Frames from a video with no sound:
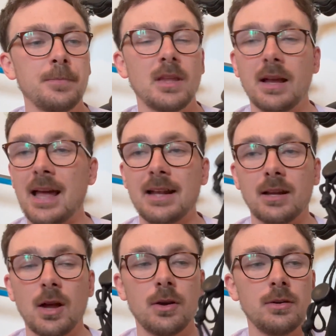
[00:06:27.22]
a can of
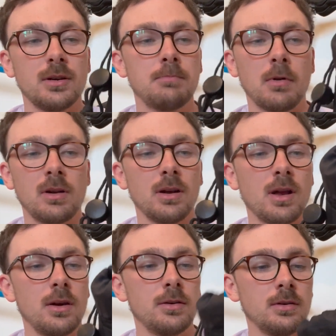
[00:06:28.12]
Coke, bottle of
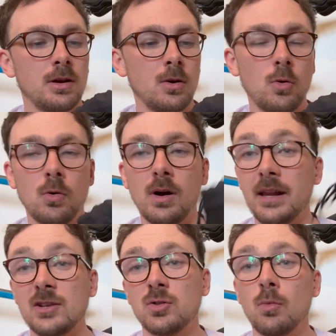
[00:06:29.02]
Coke, or an
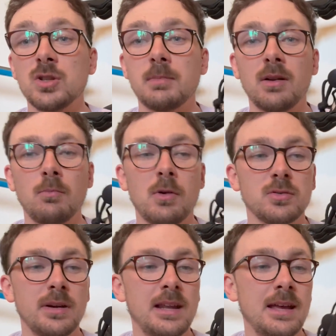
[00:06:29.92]
extra water
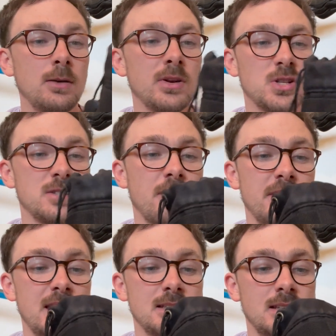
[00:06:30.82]
bottle in here, which is very
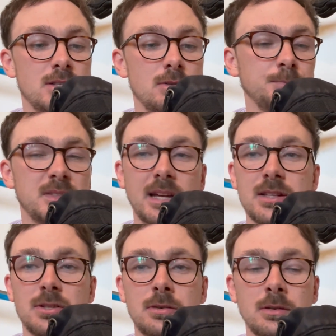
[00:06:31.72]
easy to get
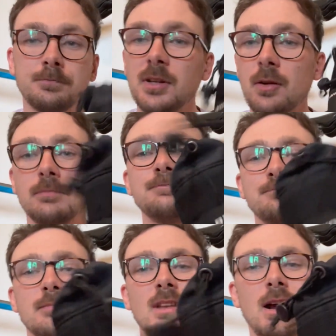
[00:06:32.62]
to. But no,
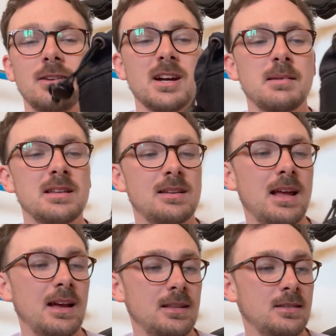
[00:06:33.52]
highly recommended,
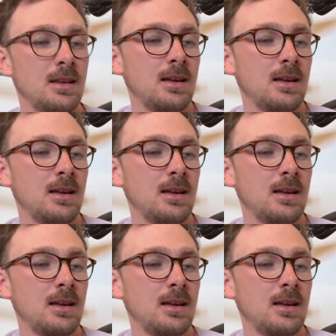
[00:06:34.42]
and